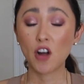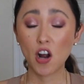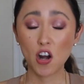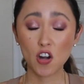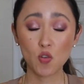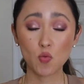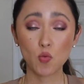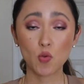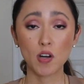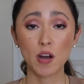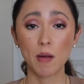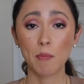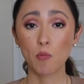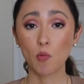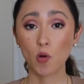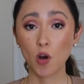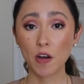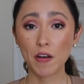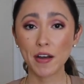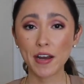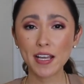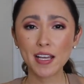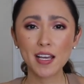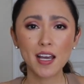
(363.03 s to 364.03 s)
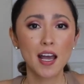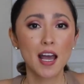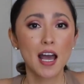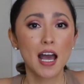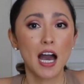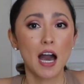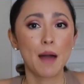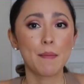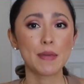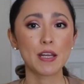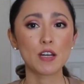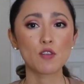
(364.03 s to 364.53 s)
underwear I'm wearing.
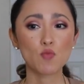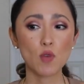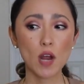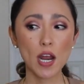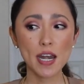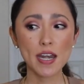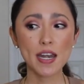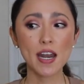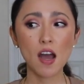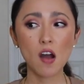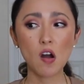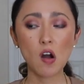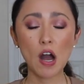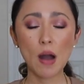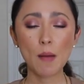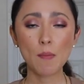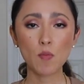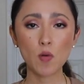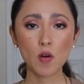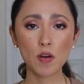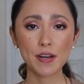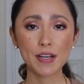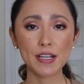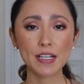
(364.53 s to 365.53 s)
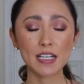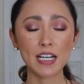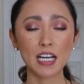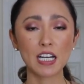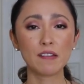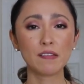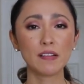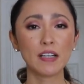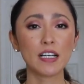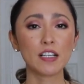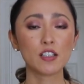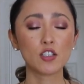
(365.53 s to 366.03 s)
I mean, right now I'm wearing kind
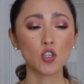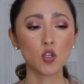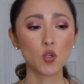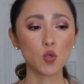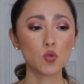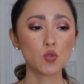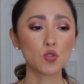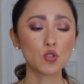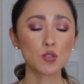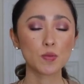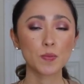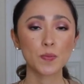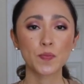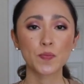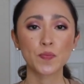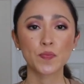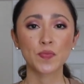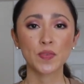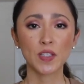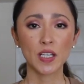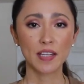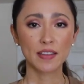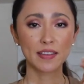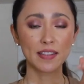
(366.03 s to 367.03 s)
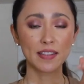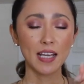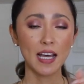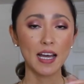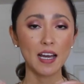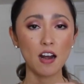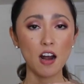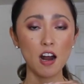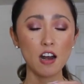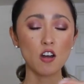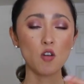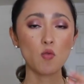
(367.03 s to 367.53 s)
of like that
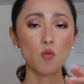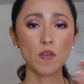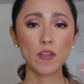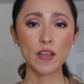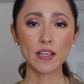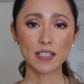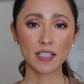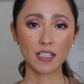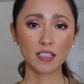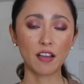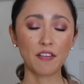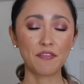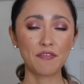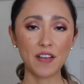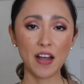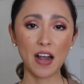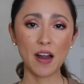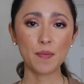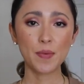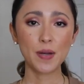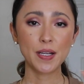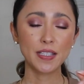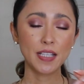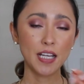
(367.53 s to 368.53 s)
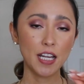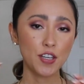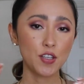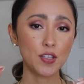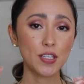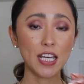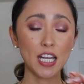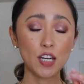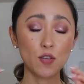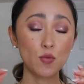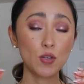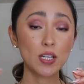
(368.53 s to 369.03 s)
underwear that's like the fabric that you
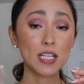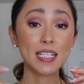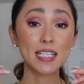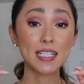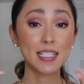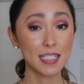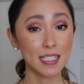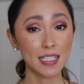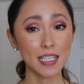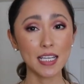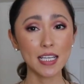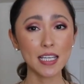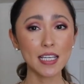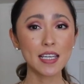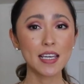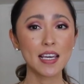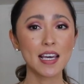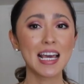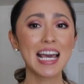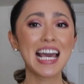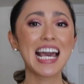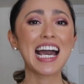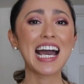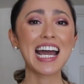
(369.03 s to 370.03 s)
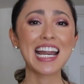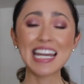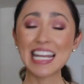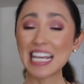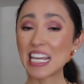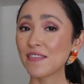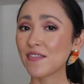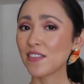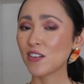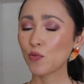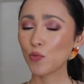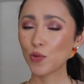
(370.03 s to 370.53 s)
can't really see, and
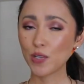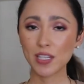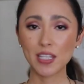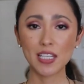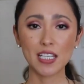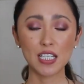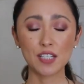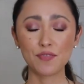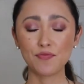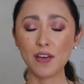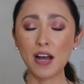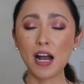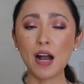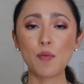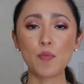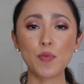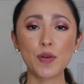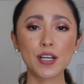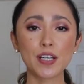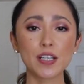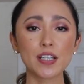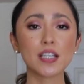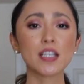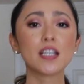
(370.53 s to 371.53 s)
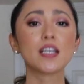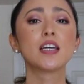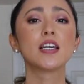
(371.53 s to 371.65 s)
even with this fabric,